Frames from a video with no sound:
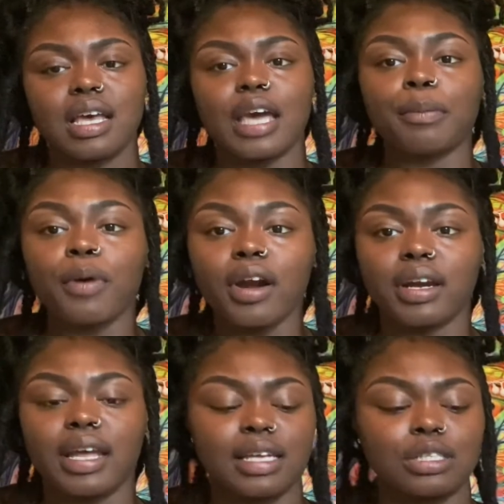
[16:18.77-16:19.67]
And a part of
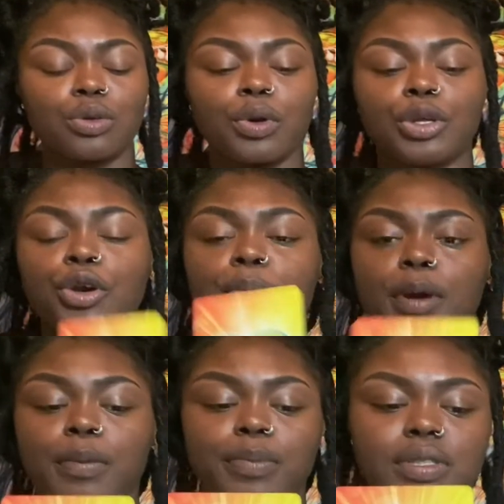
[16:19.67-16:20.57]
that is knowing your
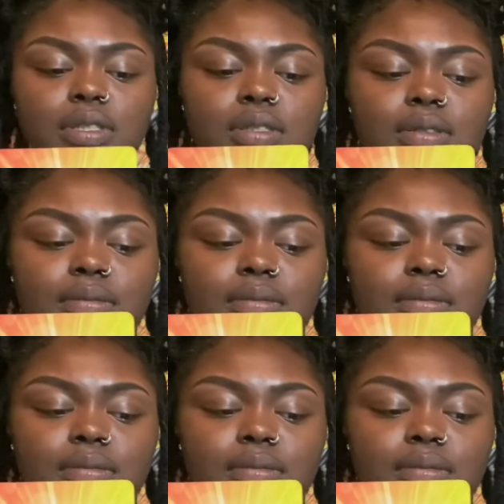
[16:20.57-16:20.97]
purpose,